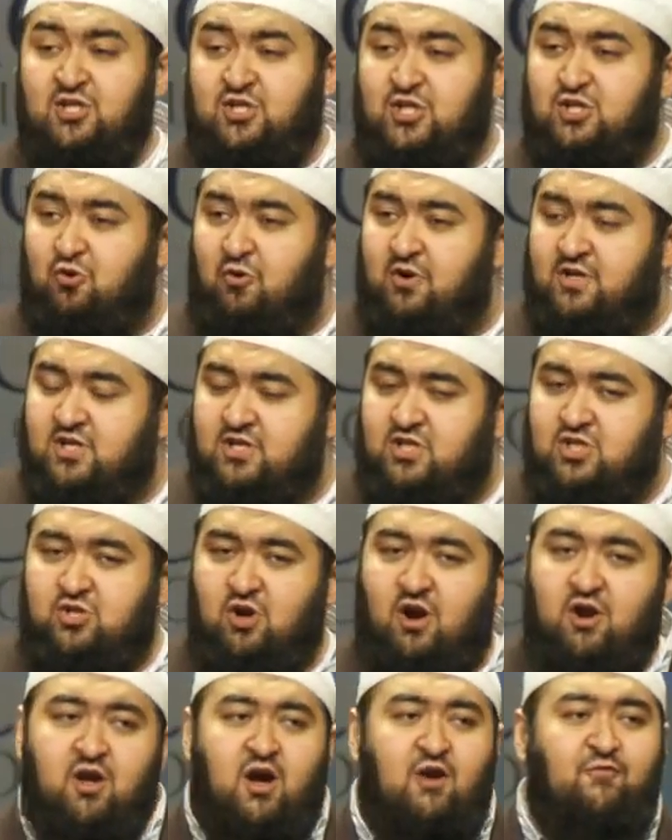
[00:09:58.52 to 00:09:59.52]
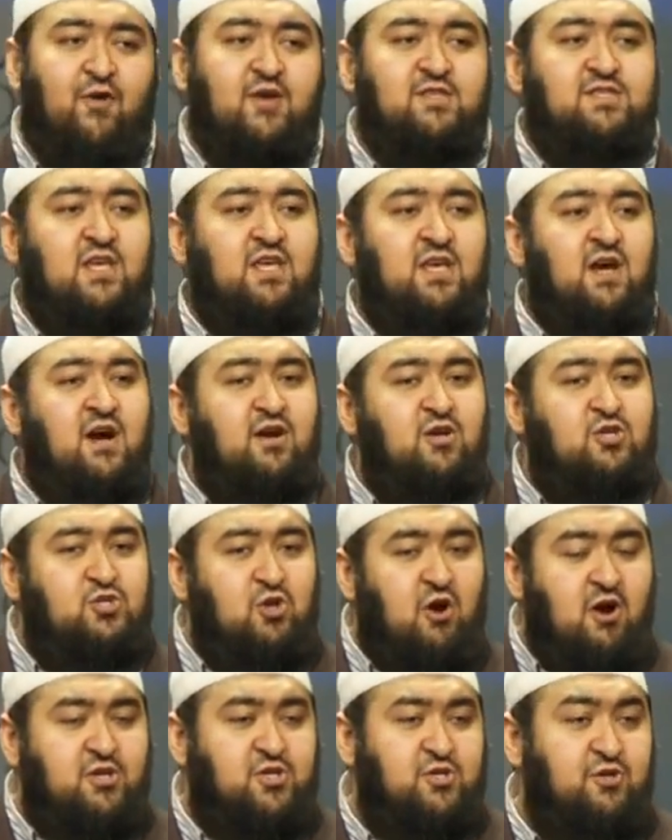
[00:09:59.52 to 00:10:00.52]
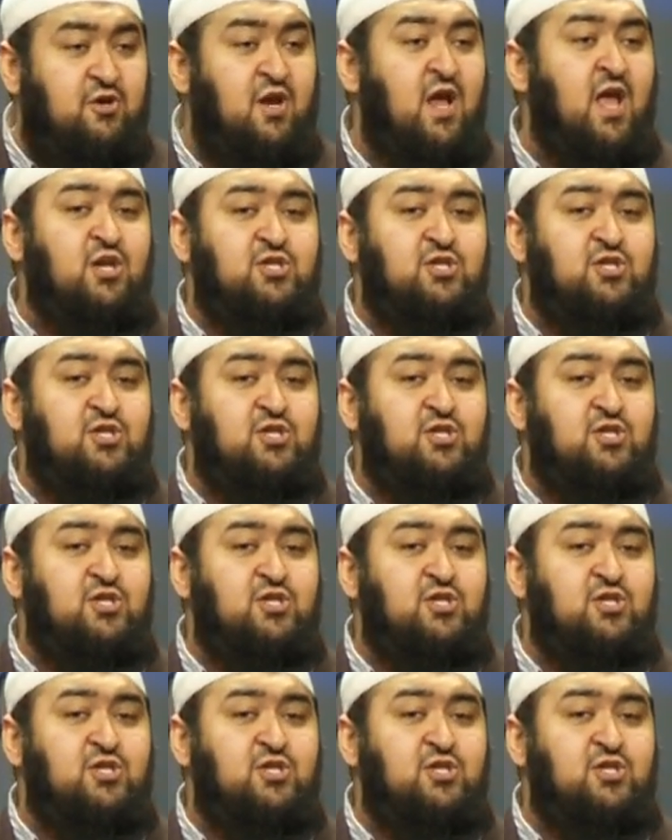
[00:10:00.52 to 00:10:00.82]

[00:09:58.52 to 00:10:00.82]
She's going to start off as a young daughter.